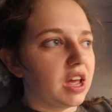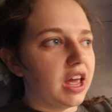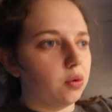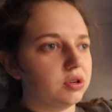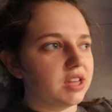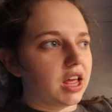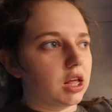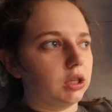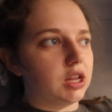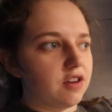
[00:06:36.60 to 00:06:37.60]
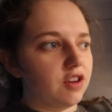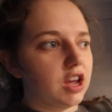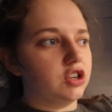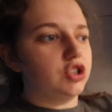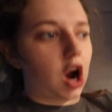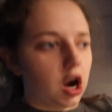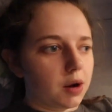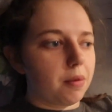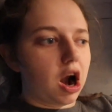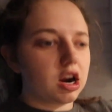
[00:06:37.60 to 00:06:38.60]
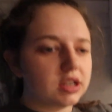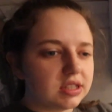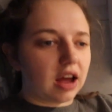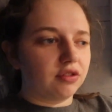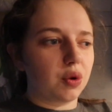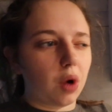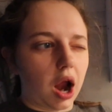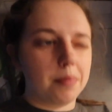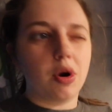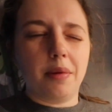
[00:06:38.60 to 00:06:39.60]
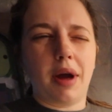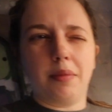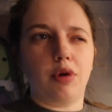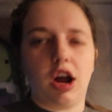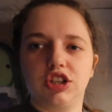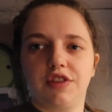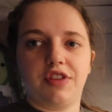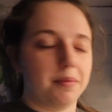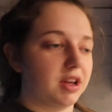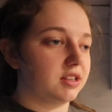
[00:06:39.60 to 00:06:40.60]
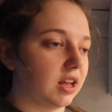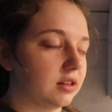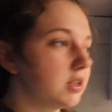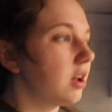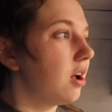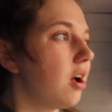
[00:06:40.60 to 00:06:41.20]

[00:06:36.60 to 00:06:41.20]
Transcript: it was like leaving dark marks everywhere I put my brush, if that makes sense.